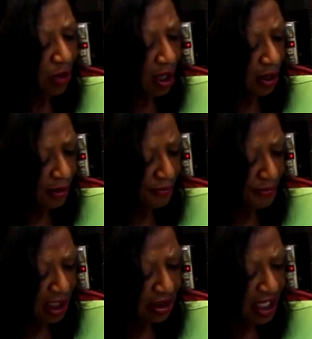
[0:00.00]

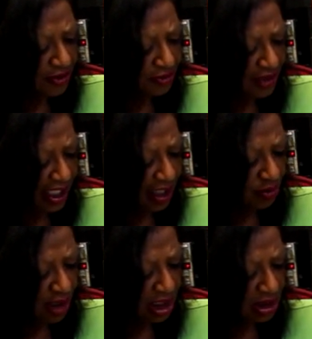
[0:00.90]
Um, another thing I
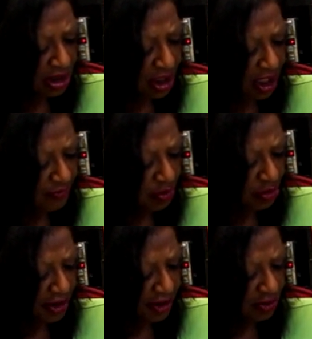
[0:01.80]
wanted to cover
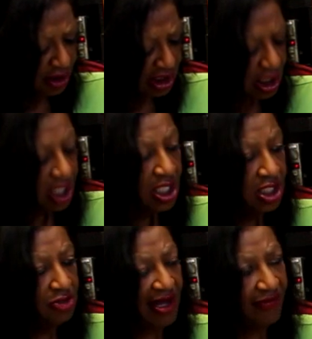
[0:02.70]
with you is
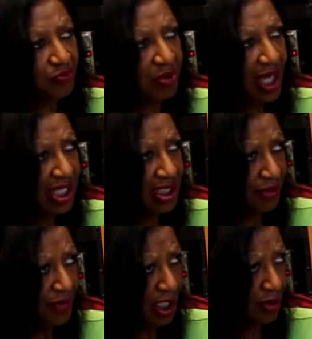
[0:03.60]
you have a play
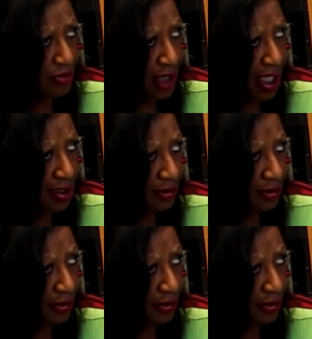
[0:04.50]
coming up, right?